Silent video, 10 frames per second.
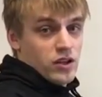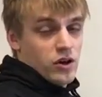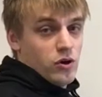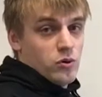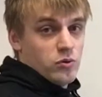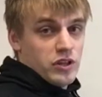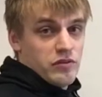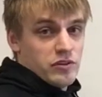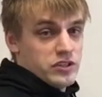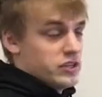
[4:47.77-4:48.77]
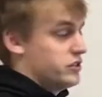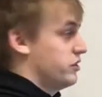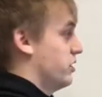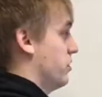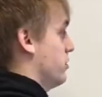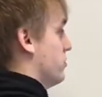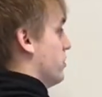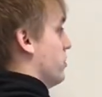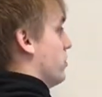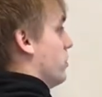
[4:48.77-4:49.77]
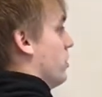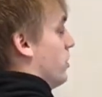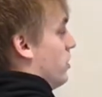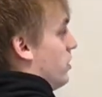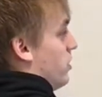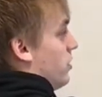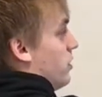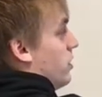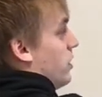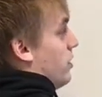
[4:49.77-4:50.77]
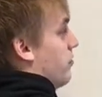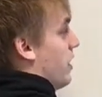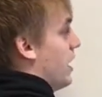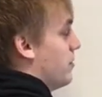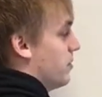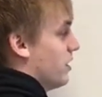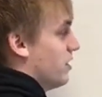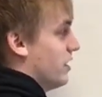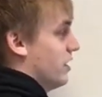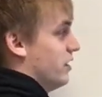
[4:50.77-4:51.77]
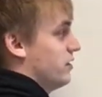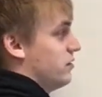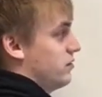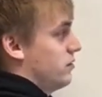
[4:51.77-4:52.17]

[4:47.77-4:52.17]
go and will never touch each other. So if I plug in,